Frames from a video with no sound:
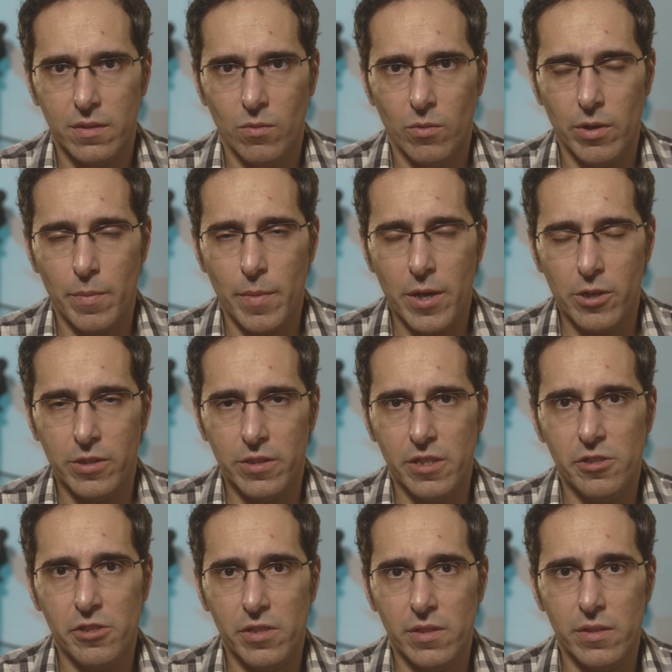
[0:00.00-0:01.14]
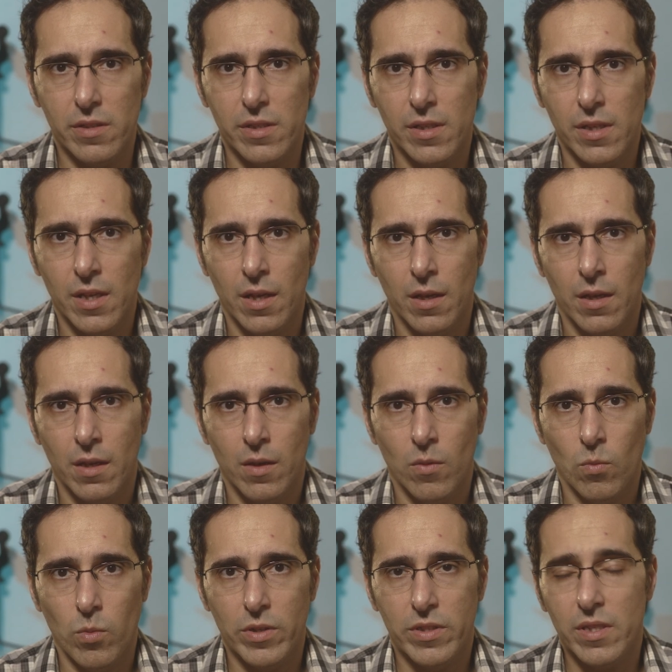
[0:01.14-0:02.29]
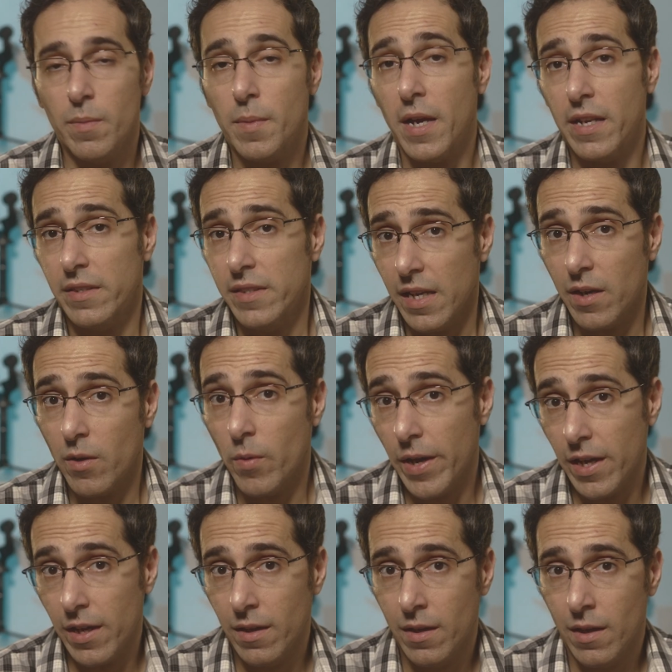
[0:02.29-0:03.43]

one of my auditions with some kind of takeaway.